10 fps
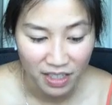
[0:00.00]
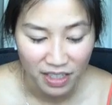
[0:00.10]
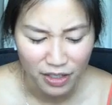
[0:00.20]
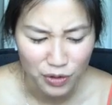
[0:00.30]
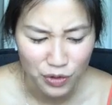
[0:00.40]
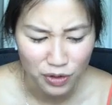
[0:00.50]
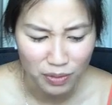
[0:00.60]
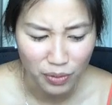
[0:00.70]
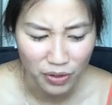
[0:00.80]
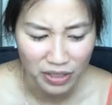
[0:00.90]
A
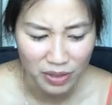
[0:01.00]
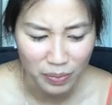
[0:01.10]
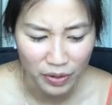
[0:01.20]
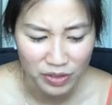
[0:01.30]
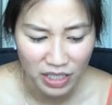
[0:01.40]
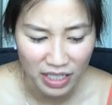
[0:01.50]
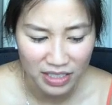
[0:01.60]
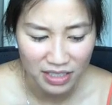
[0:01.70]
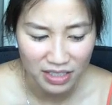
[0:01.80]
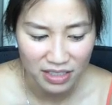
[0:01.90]
certain point in the
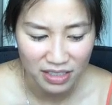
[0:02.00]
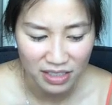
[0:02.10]
protests,